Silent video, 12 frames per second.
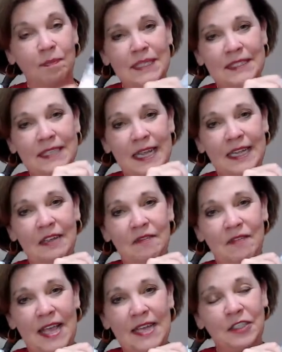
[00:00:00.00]
Please take
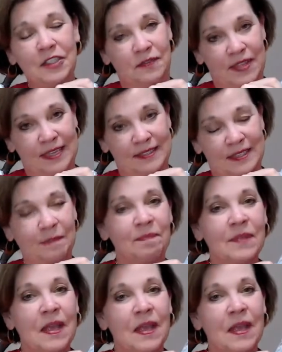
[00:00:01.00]
advantage of this.